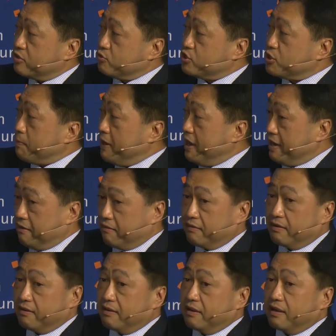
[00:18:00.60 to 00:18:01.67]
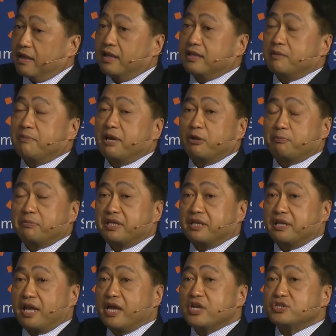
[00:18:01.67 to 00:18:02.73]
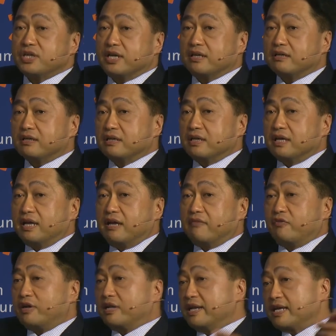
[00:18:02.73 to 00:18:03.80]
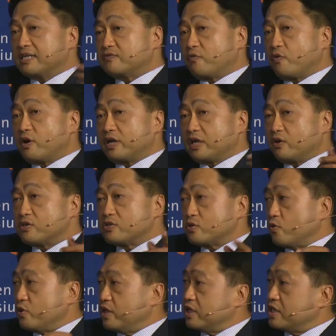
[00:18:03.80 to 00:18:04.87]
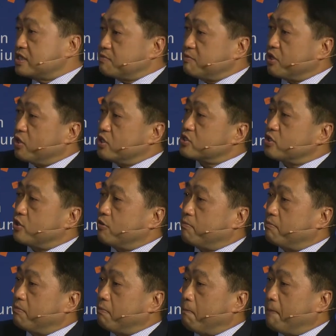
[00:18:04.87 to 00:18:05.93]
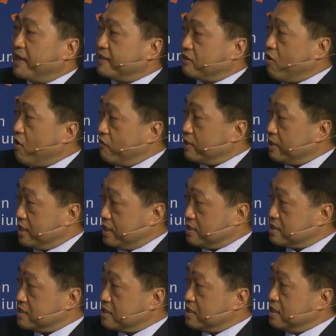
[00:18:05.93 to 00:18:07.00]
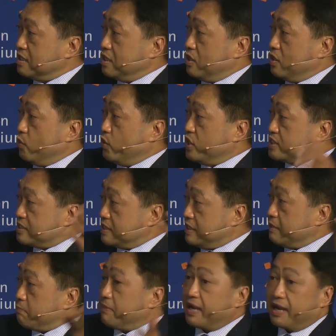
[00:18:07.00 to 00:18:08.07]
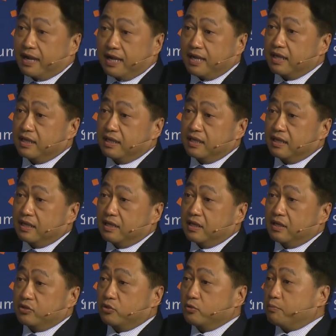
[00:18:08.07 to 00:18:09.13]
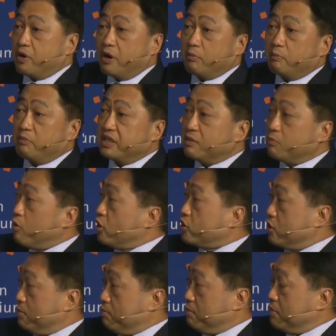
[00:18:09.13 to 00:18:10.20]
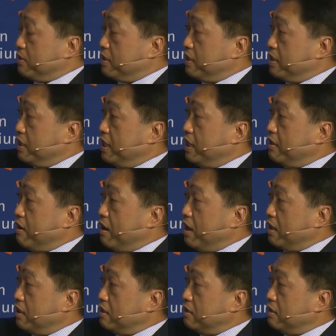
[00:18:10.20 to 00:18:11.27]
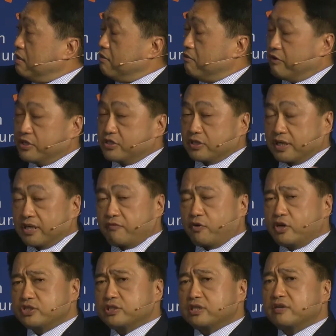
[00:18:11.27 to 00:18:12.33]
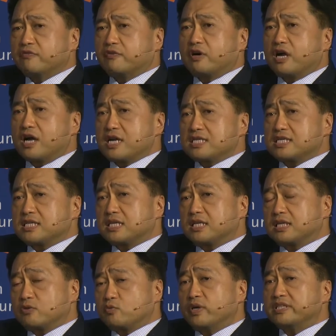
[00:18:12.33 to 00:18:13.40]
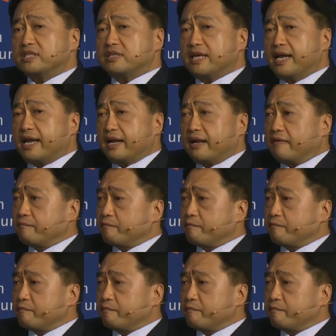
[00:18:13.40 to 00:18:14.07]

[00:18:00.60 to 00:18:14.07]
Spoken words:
to Japan in development in Asia. And for the next 40 or so years, because of bad governance, we slid back to probably the bottom in our region. And fortunately for us, in 2010,